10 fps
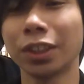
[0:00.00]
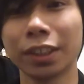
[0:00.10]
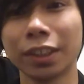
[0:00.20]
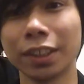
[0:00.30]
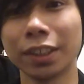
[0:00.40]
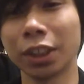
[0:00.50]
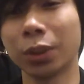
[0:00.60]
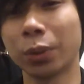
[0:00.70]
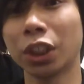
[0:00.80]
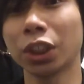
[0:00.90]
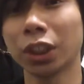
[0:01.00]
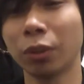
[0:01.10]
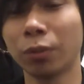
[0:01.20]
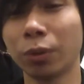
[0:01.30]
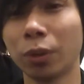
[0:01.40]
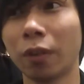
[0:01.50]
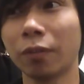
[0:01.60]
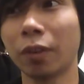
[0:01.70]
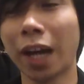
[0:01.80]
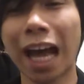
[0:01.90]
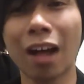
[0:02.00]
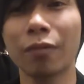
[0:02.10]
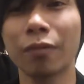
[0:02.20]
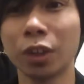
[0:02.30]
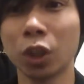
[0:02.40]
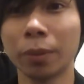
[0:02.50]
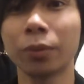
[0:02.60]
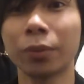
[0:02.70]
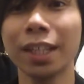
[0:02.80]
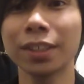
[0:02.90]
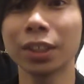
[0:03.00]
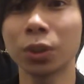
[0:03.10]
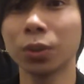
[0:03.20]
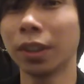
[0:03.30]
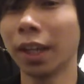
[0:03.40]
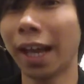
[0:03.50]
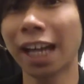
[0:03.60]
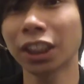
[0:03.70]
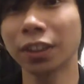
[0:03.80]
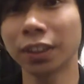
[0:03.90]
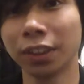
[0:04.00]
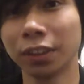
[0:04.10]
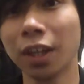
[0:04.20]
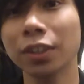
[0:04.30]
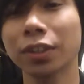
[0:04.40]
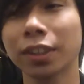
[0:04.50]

disintegration of half the human race into ashes and dust.